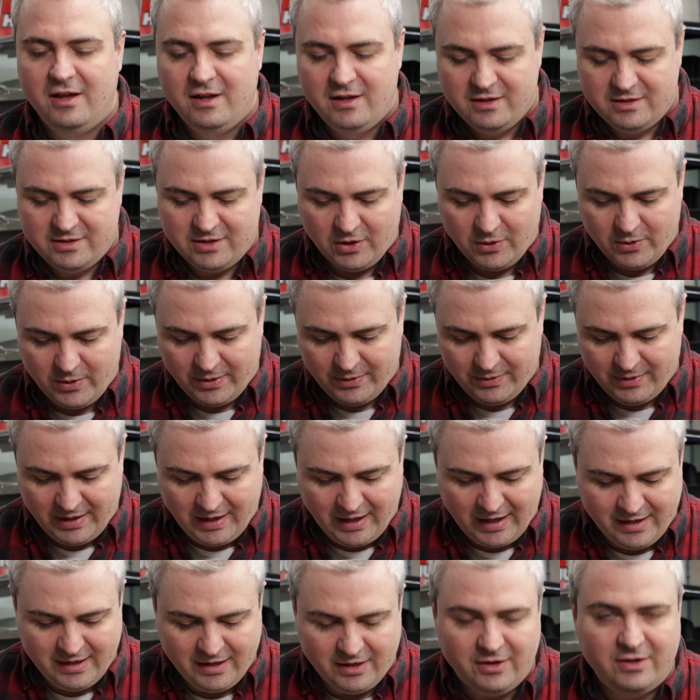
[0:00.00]
So
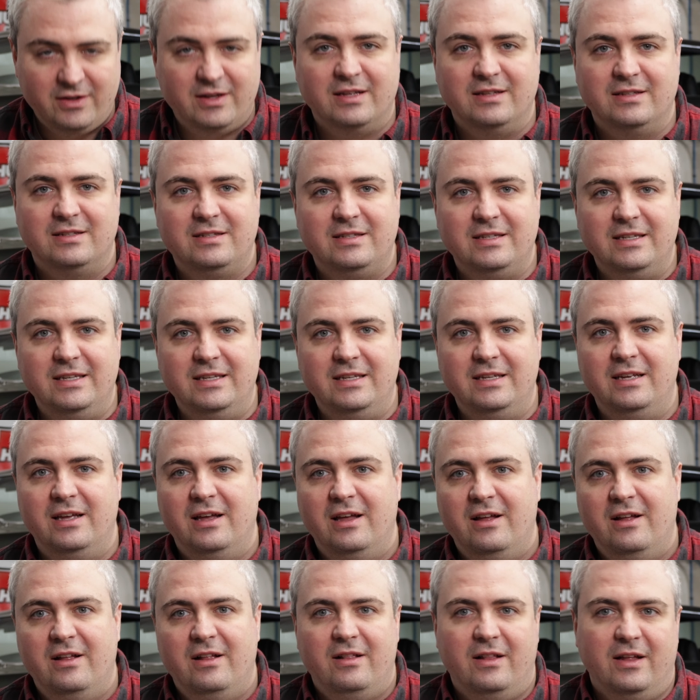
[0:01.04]
in it, you can see,
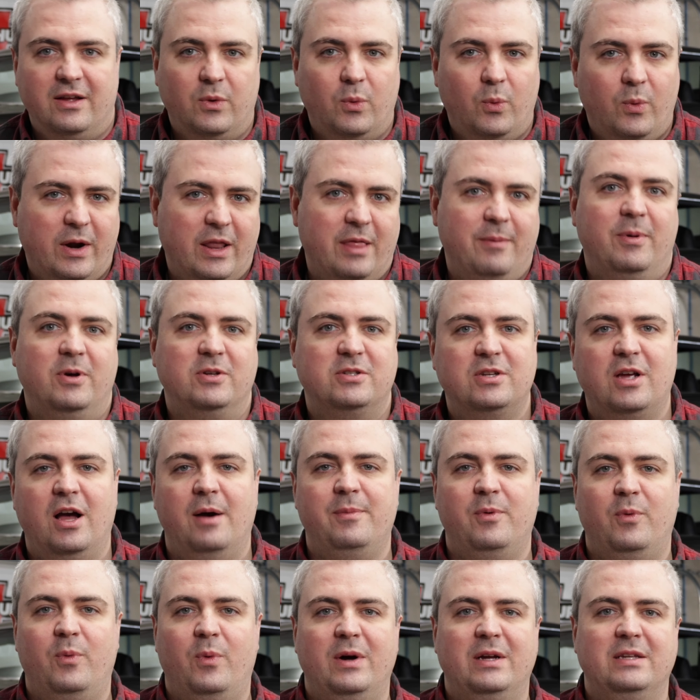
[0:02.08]
like, one of the most
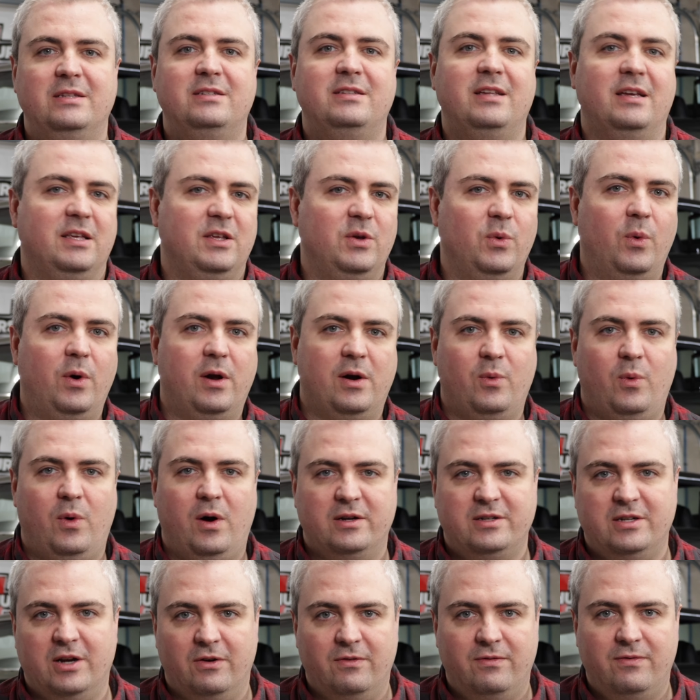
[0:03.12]
common ones that you want to
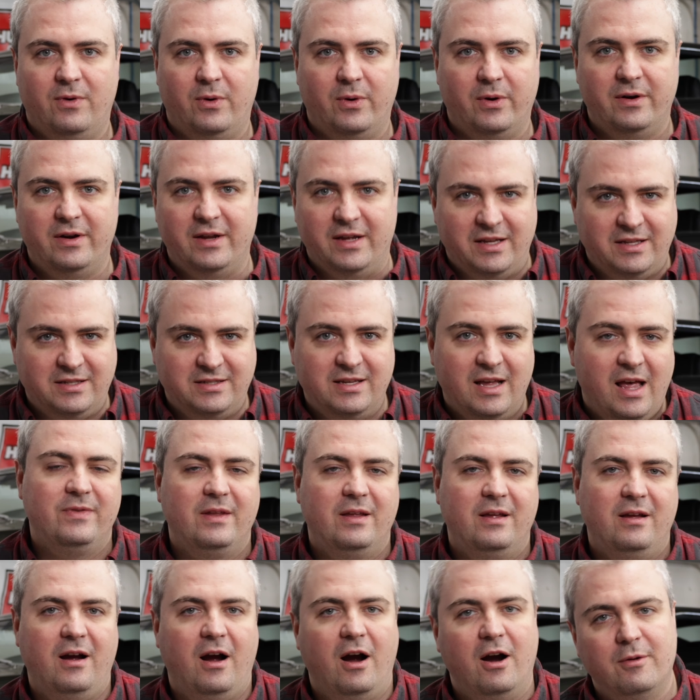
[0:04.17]
watch out for is,
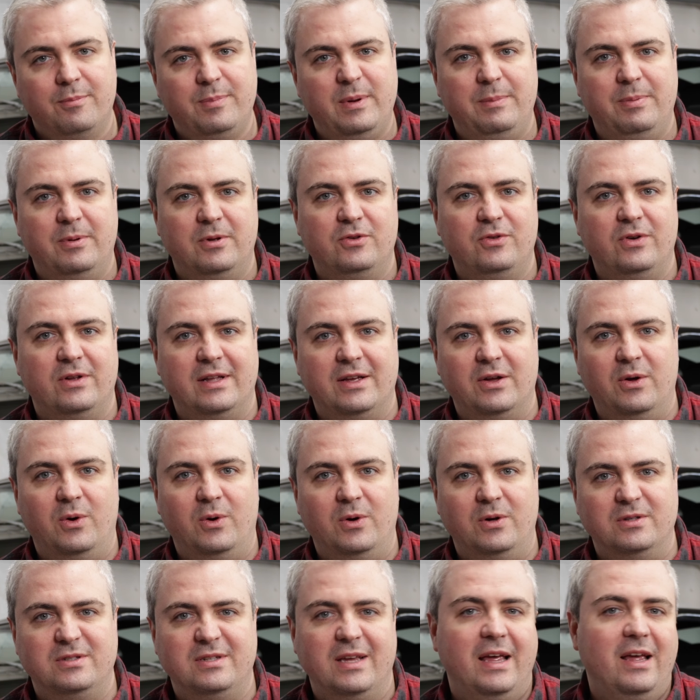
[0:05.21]
are people drilling
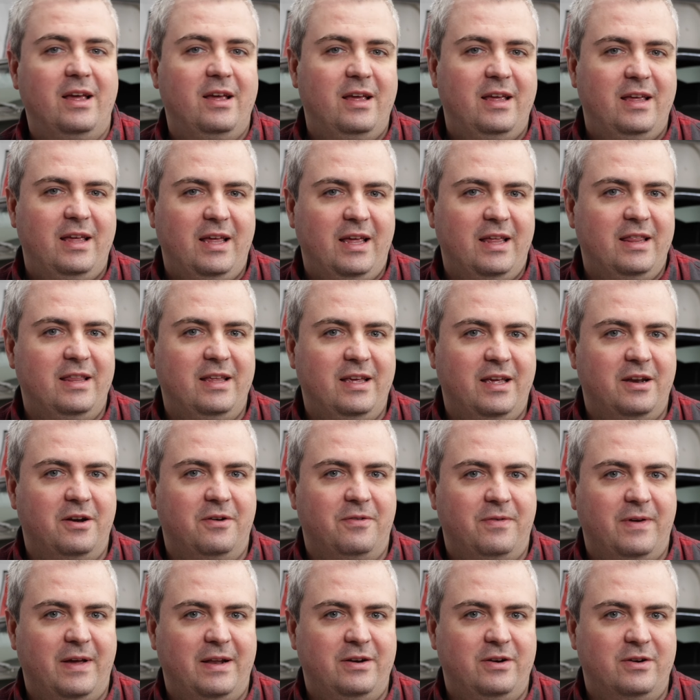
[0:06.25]
holes in the inner
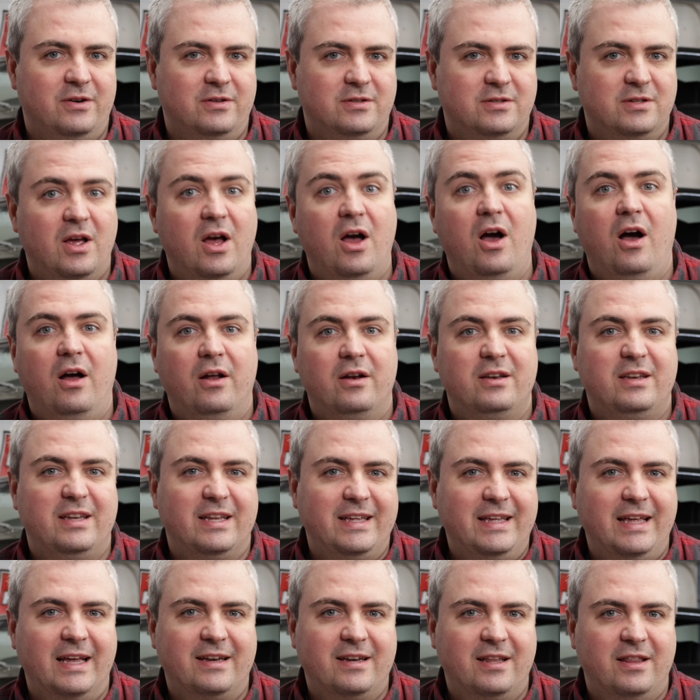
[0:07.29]
fenders to
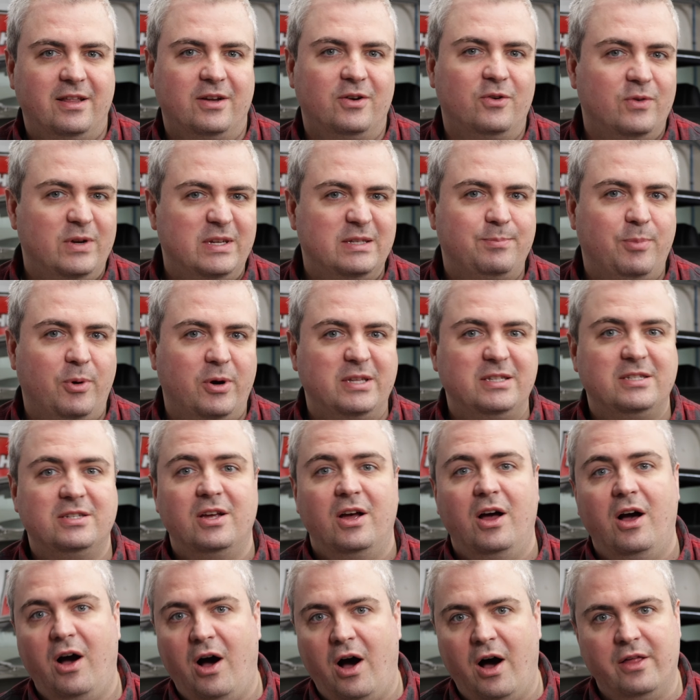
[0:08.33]
get to the grease points
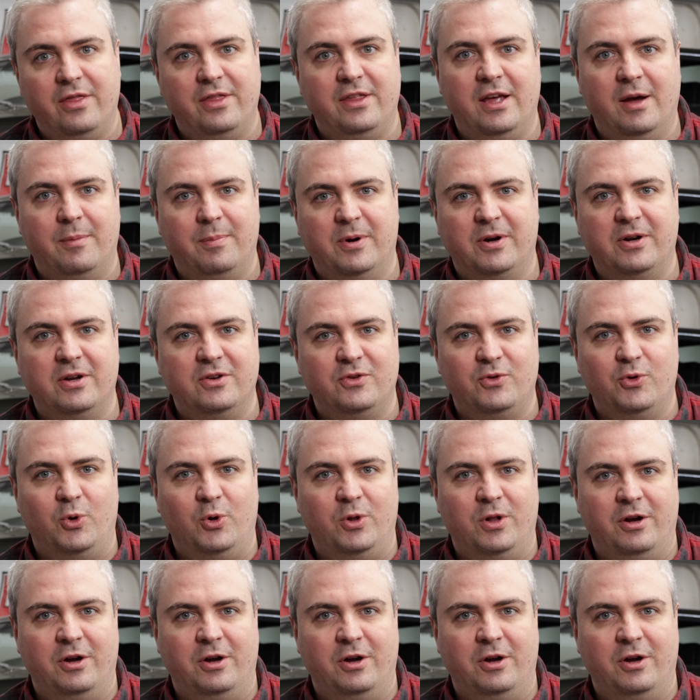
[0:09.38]
on the upper control